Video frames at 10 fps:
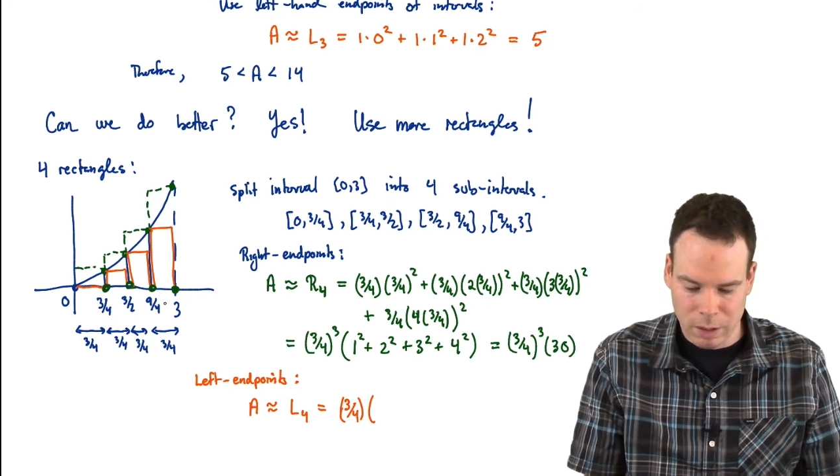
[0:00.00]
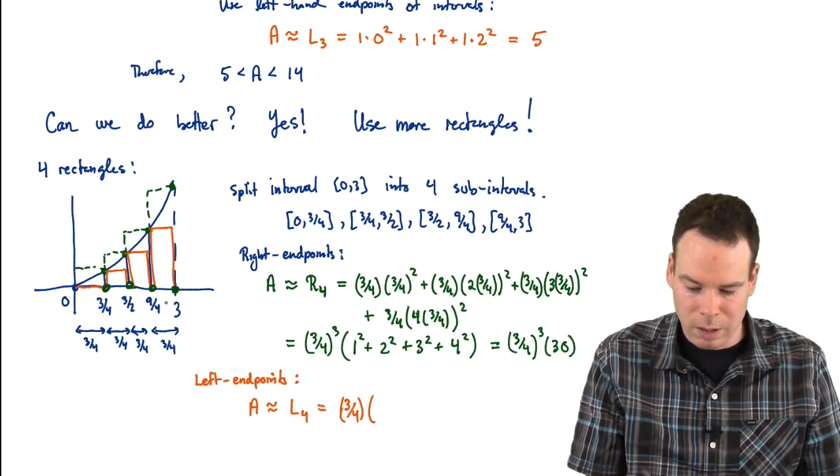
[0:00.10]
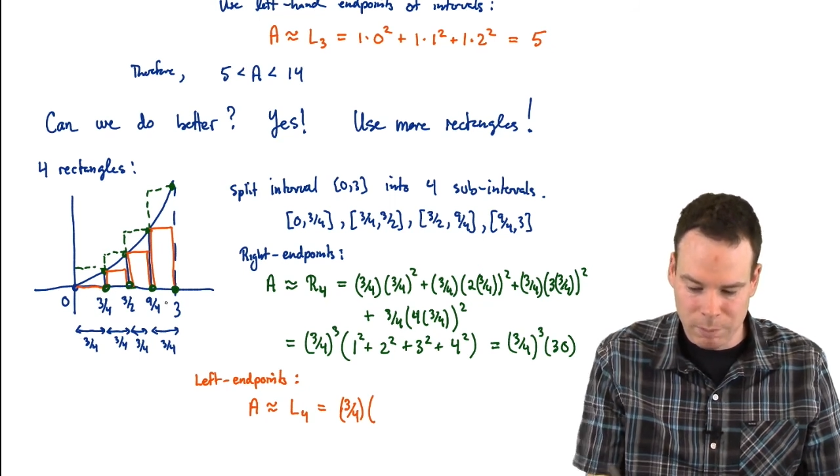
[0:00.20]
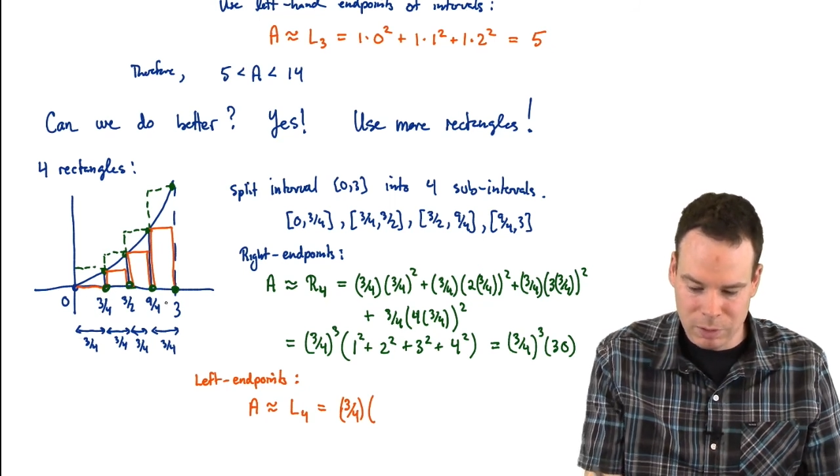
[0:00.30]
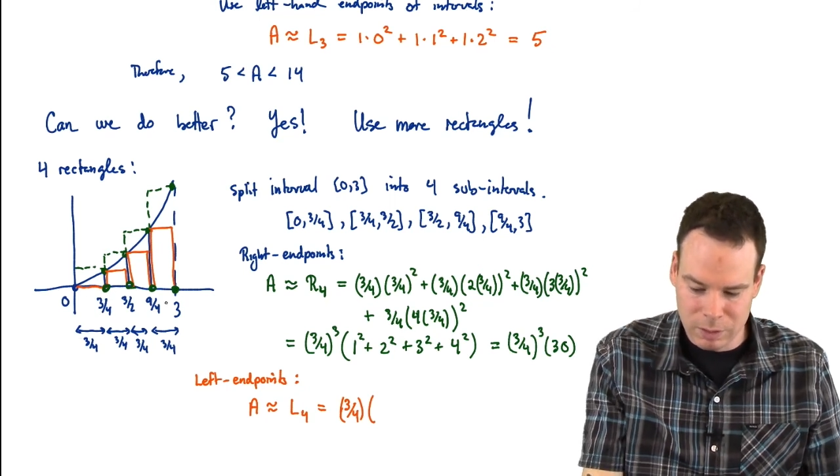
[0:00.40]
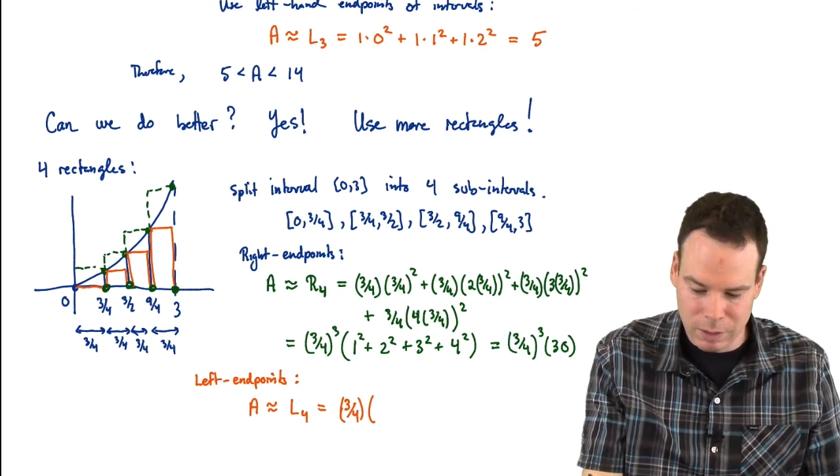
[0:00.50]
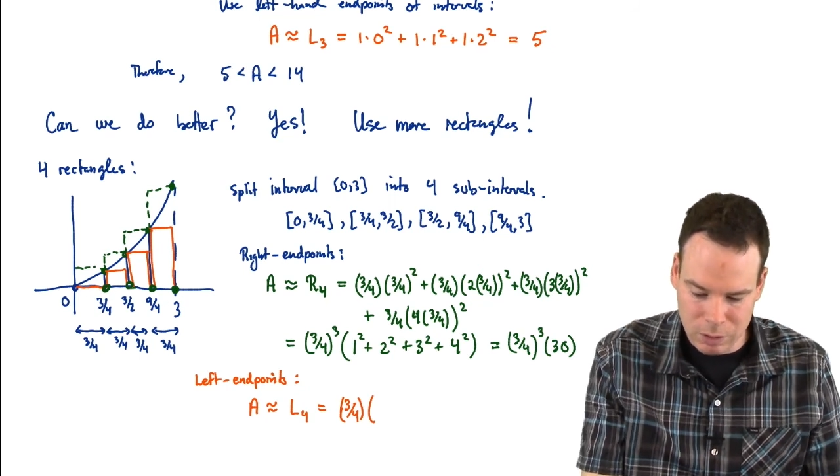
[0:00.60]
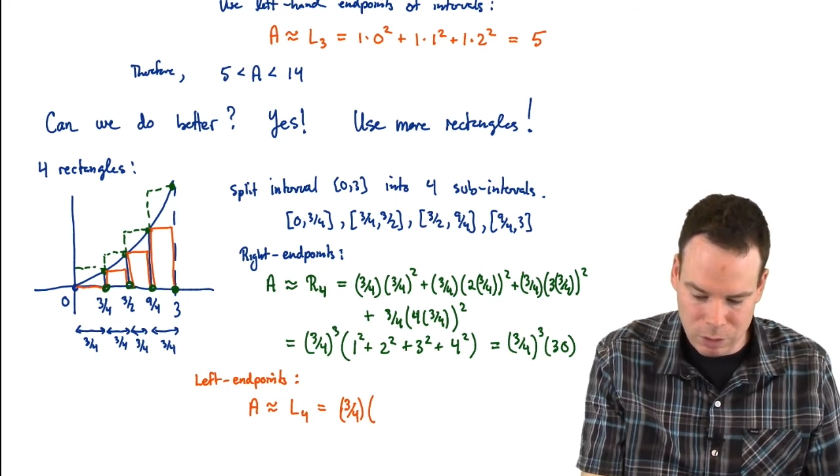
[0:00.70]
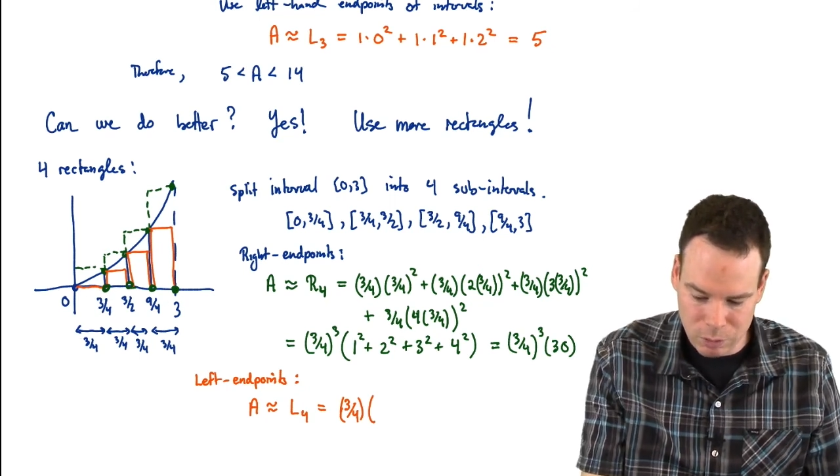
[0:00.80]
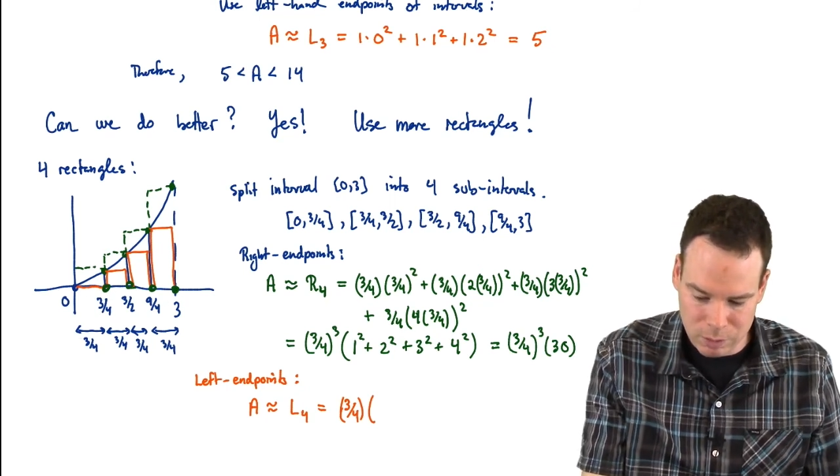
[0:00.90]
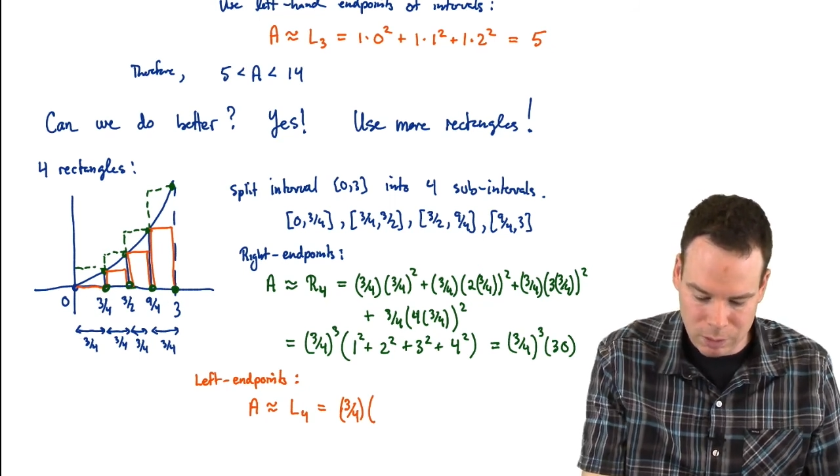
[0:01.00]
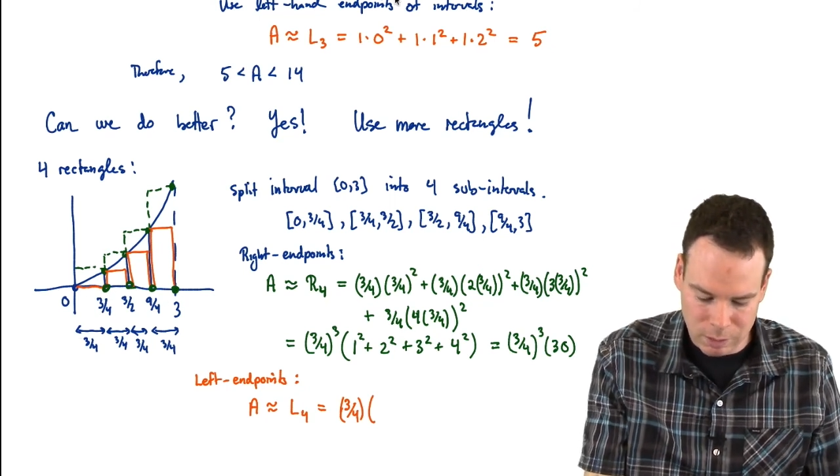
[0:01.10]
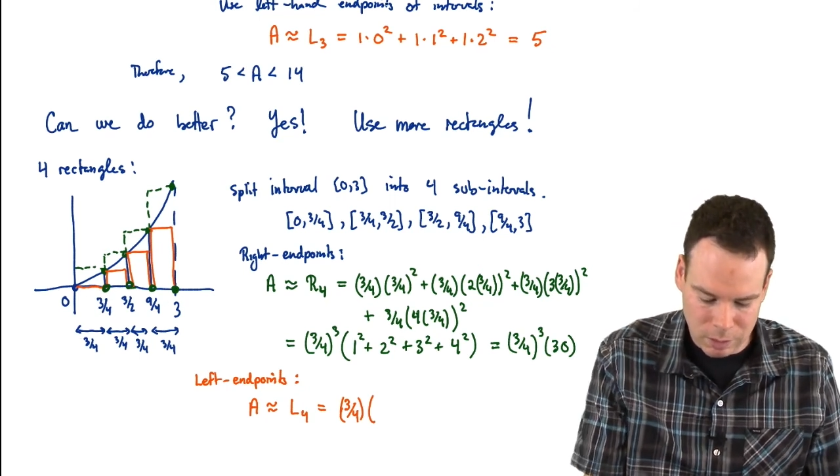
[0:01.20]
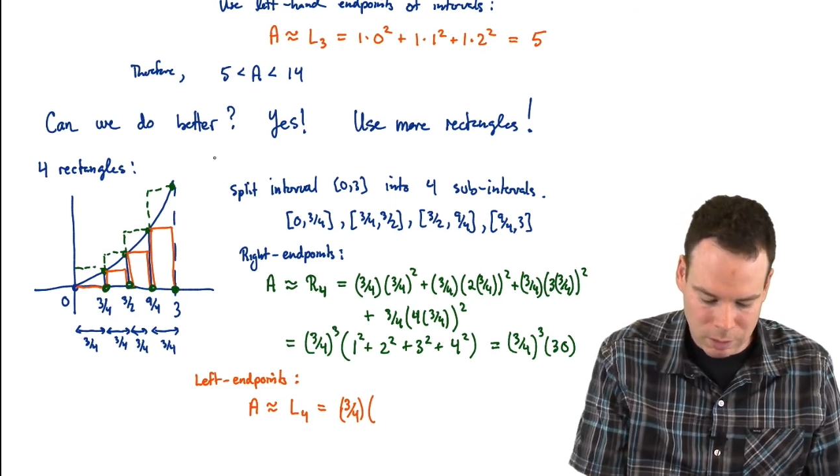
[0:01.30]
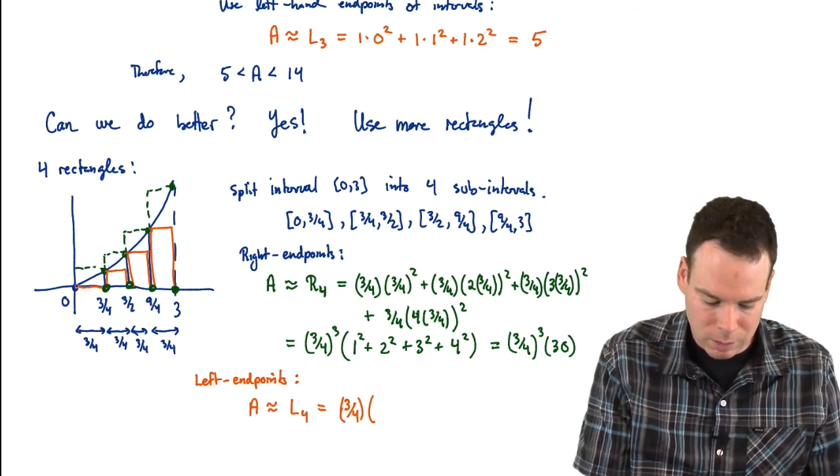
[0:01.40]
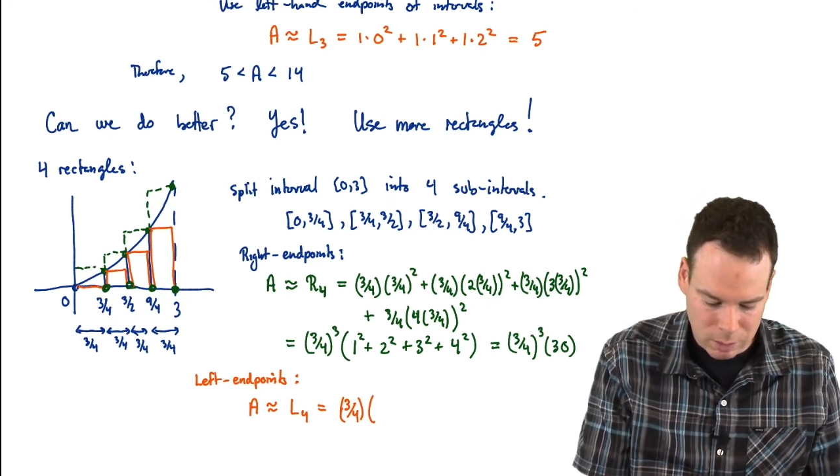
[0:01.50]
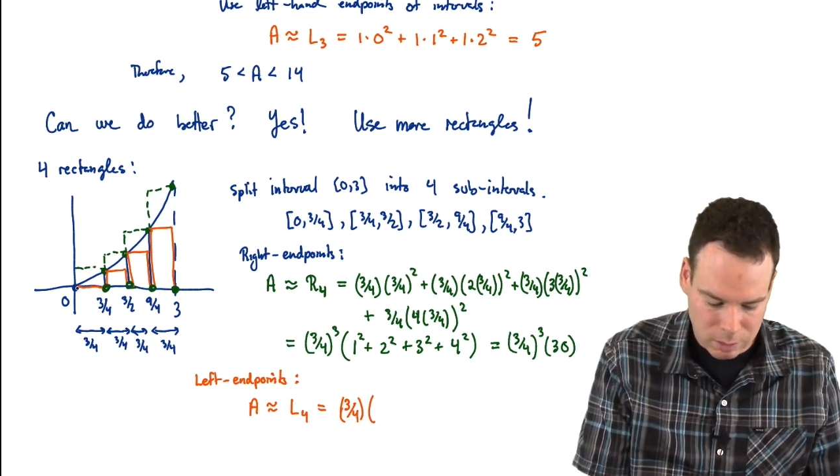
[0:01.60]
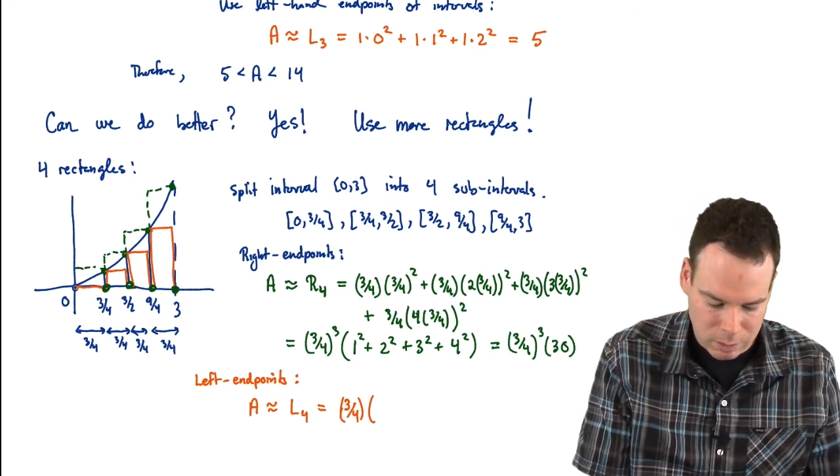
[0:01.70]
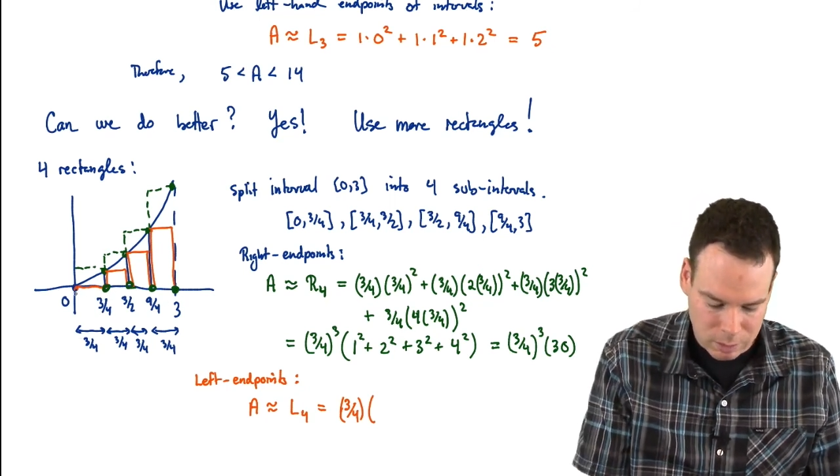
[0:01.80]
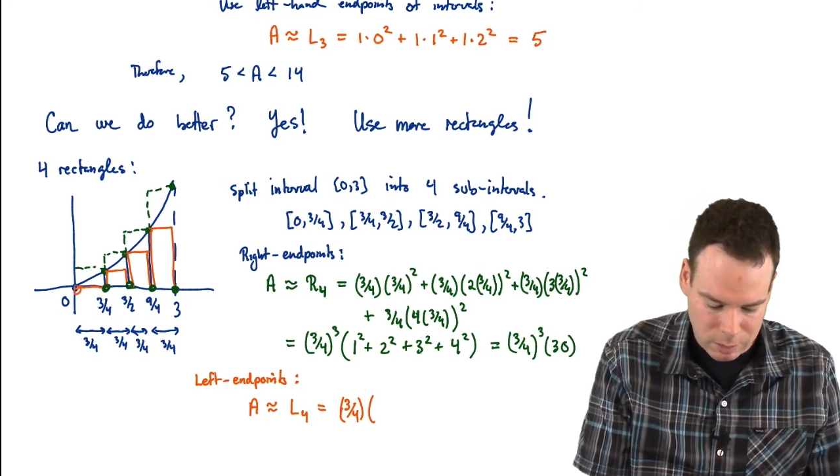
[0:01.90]
I'm instead using
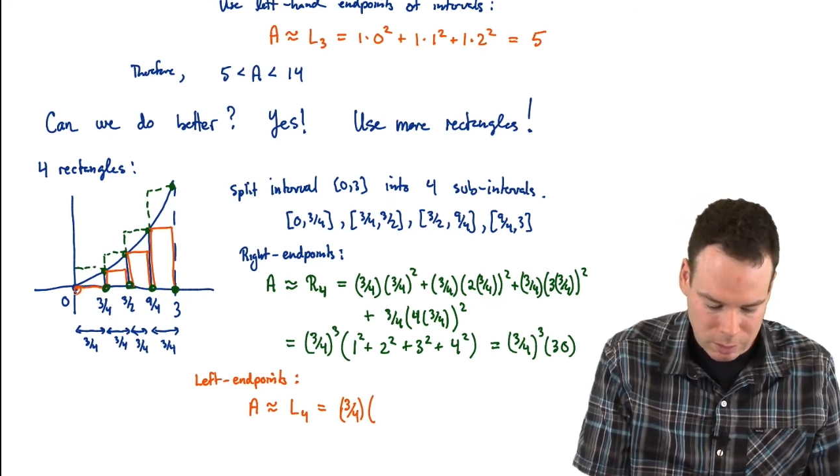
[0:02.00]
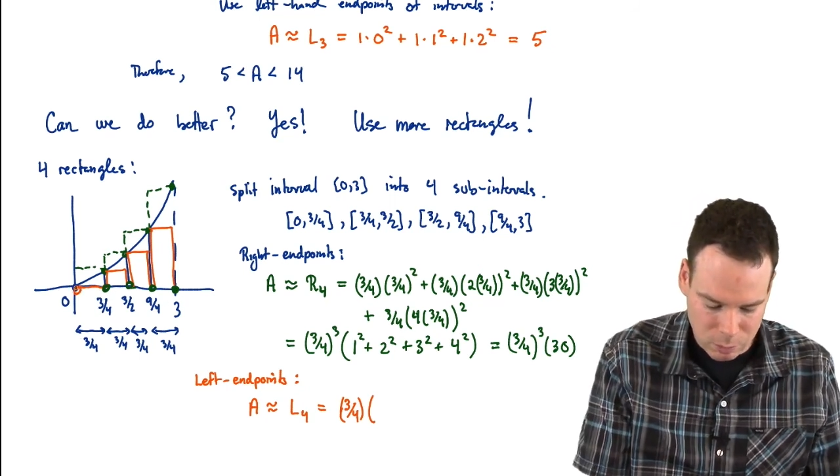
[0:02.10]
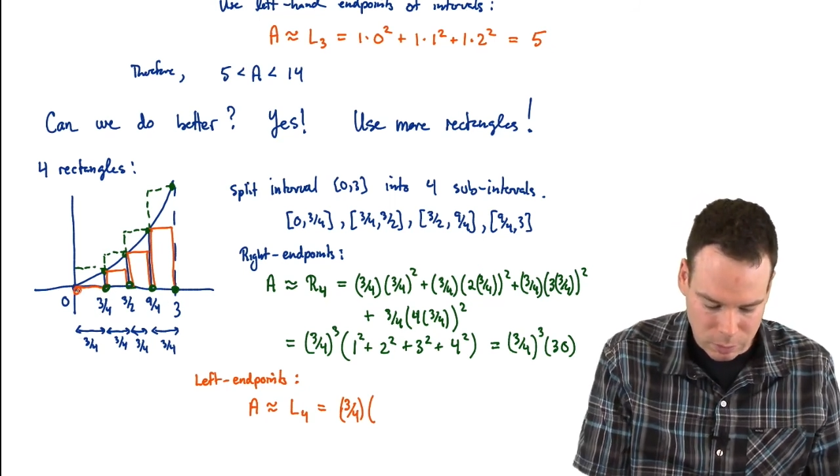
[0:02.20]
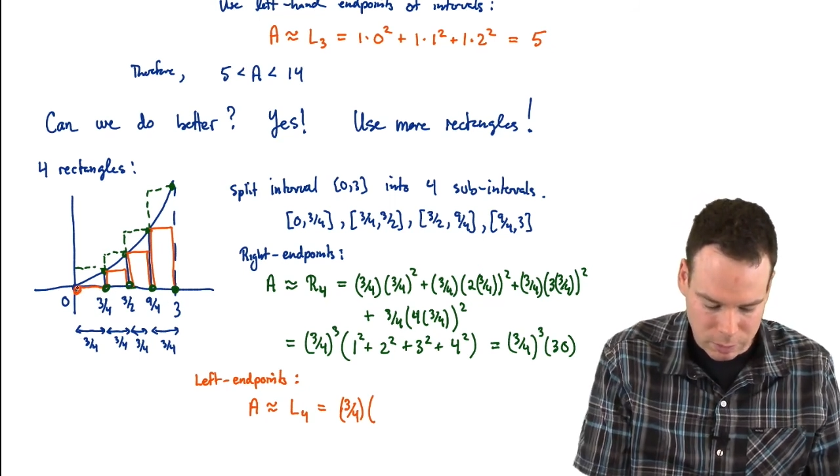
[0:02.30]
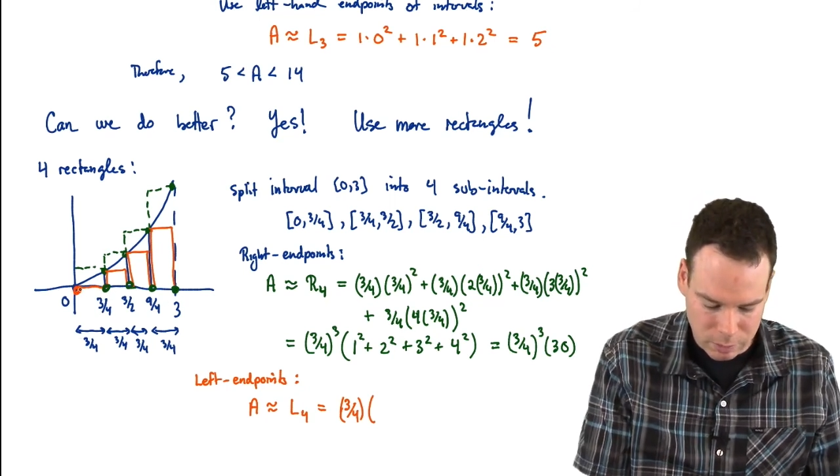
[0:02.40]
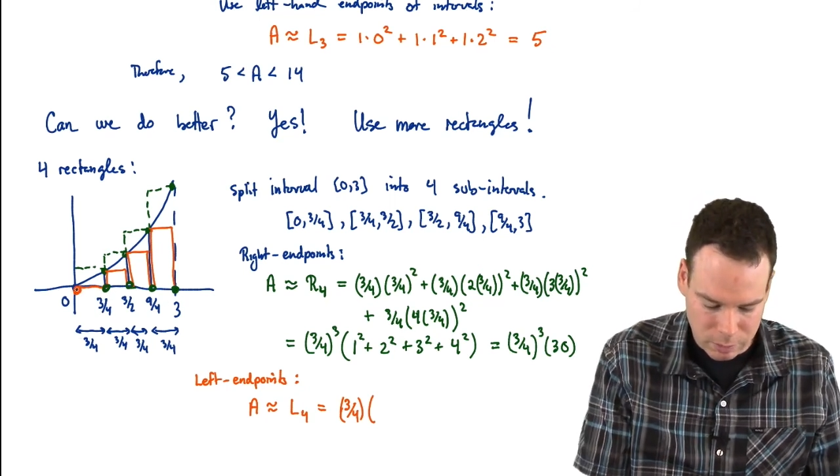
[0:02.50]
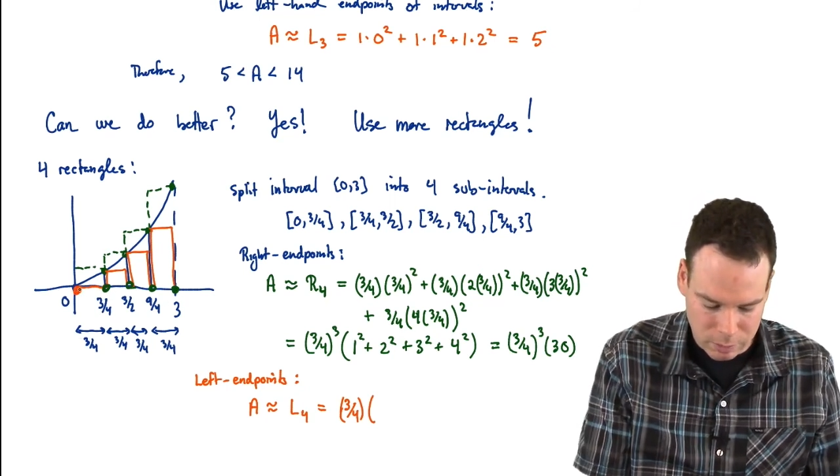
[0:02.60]
this one,